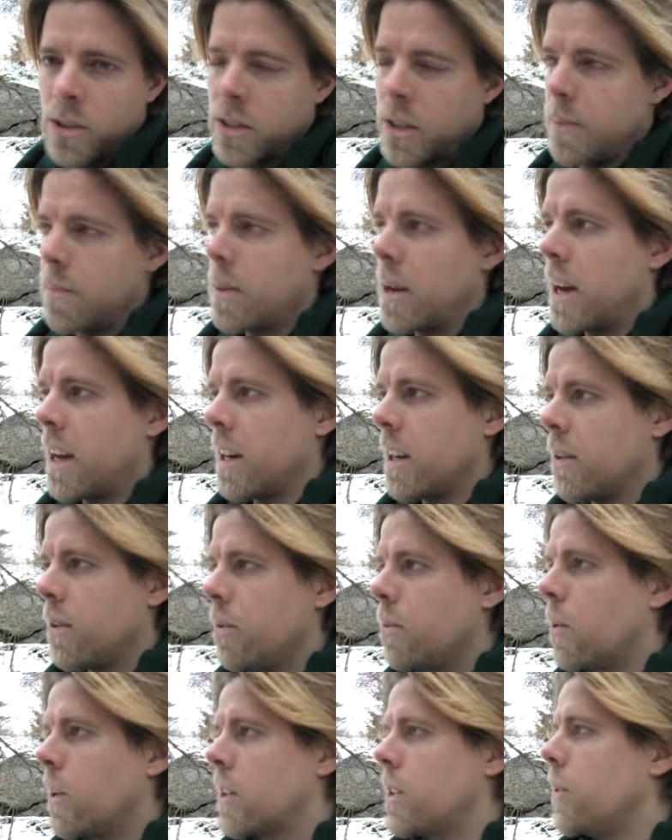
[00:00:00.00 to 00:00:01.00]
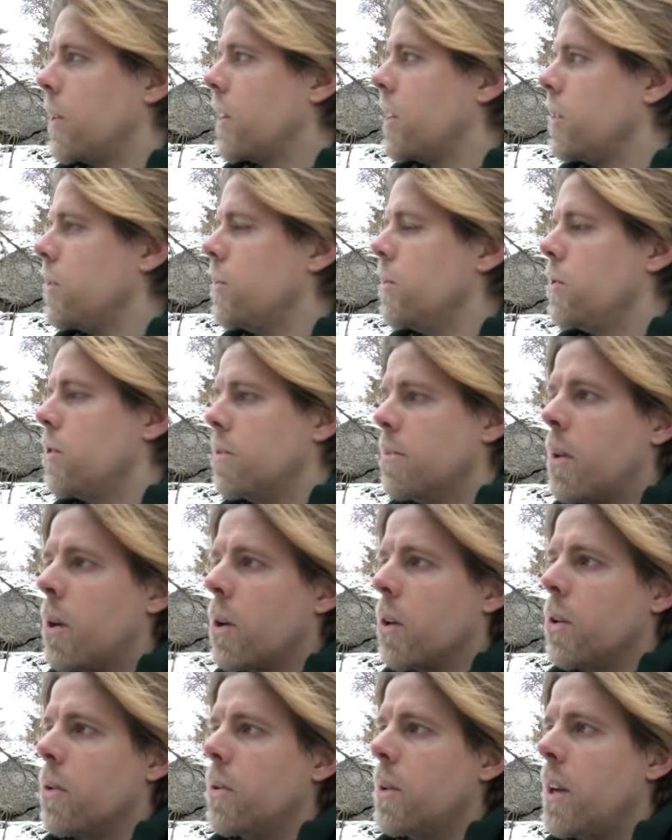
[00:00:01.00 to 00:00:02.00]
So I'm planning, what do I do
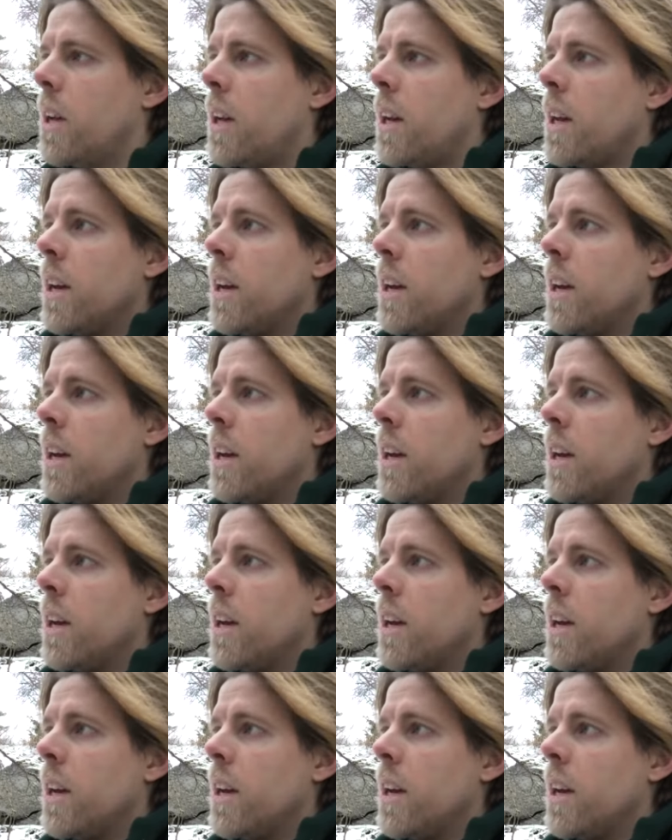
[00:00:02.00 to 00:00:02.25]
tomorrow